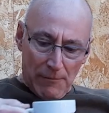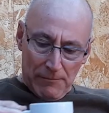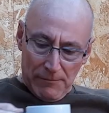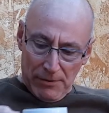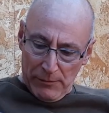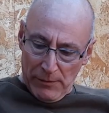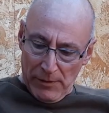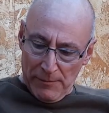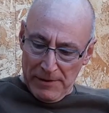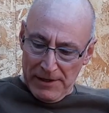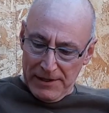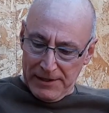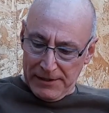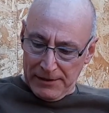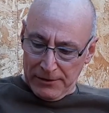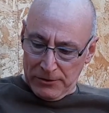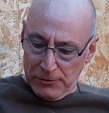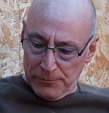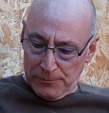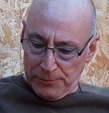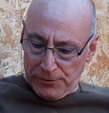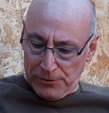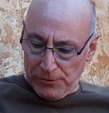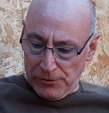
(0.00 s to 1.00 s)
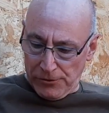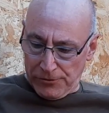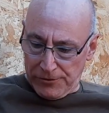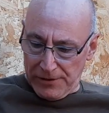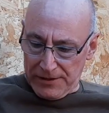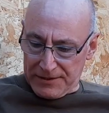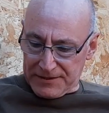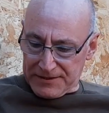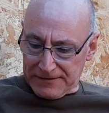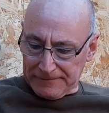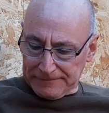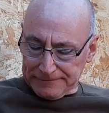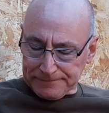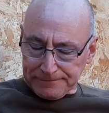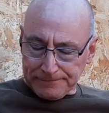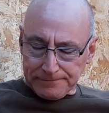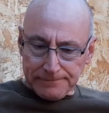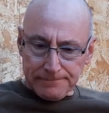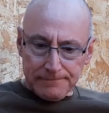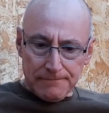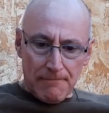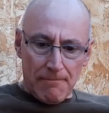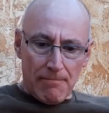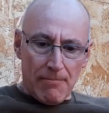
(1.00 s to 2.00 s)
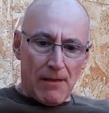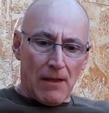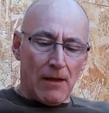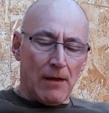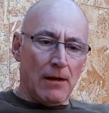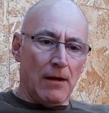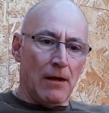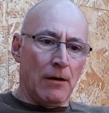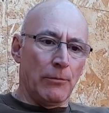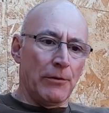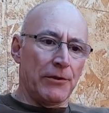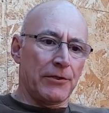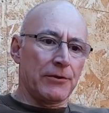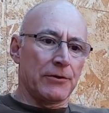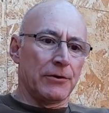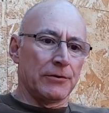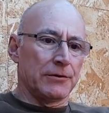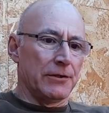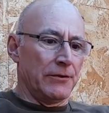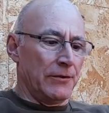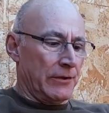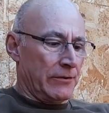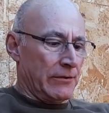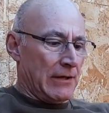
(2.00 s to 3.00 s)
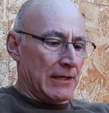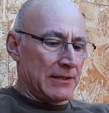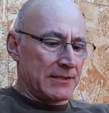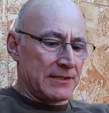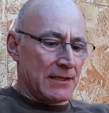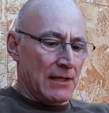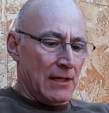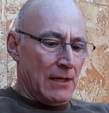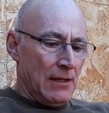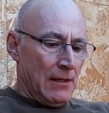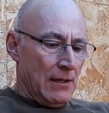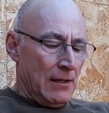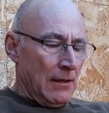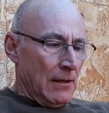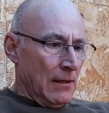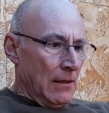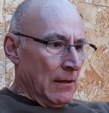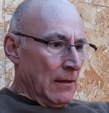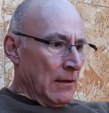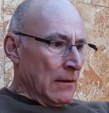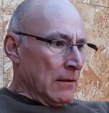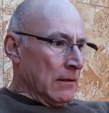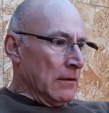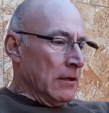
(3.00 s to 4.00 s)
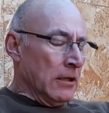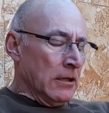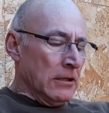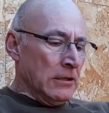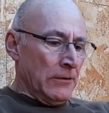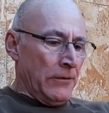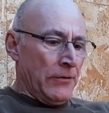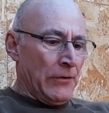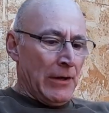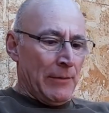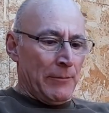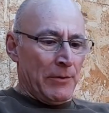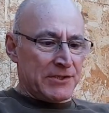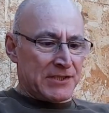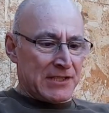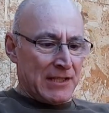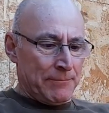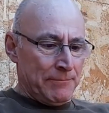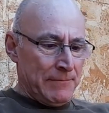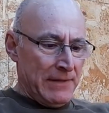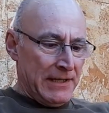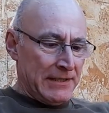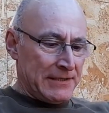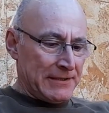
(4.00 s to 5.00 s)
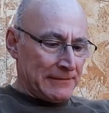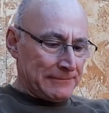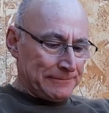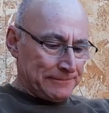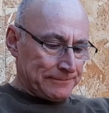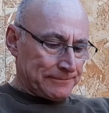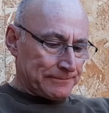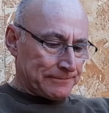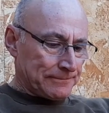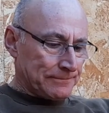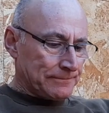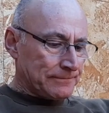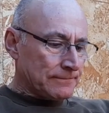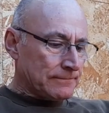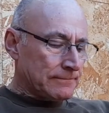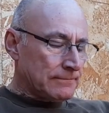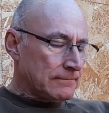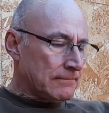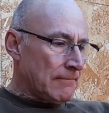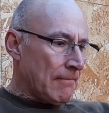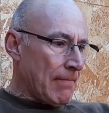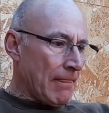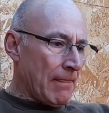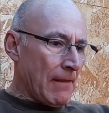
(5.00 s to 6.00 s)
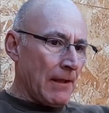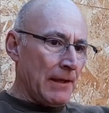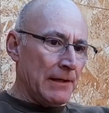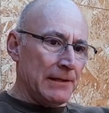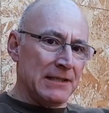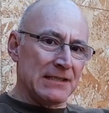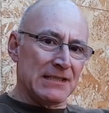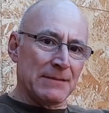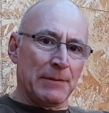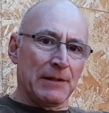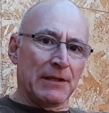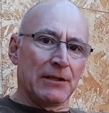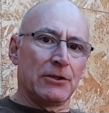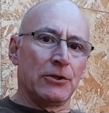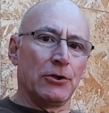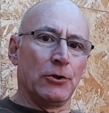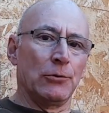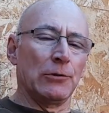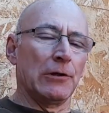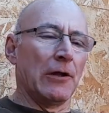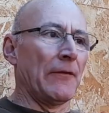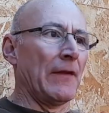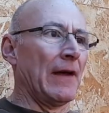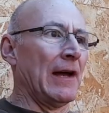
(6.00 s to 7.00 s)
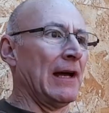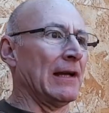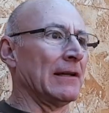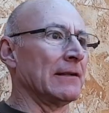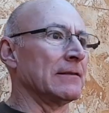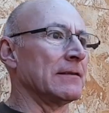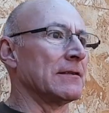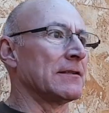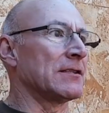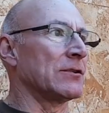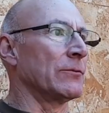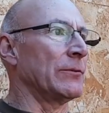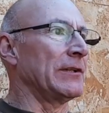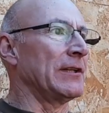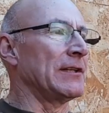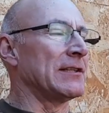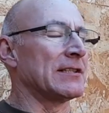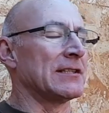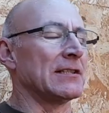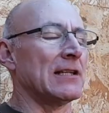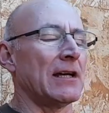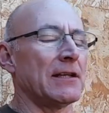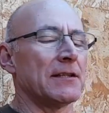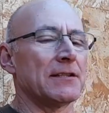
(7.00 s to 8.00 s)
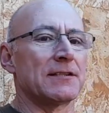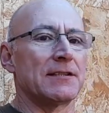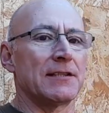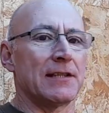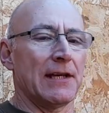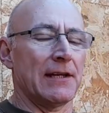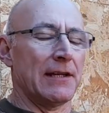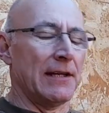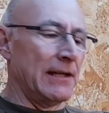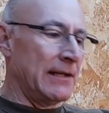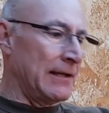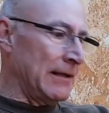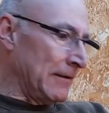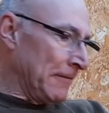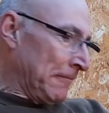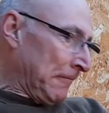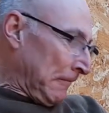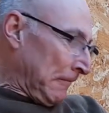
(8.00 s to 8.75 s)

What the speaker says: But we're making good progress with cutting the grass. Though I must admit, it is a bit cool on the hands, so it is nice to get in